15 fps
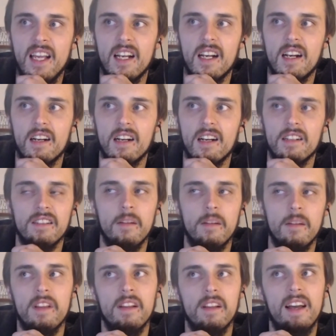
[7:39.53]
or something
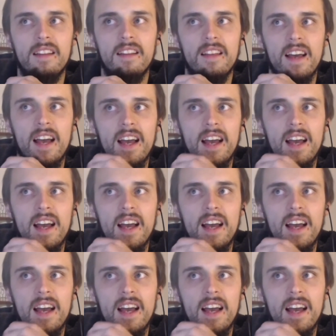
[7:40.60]
like that.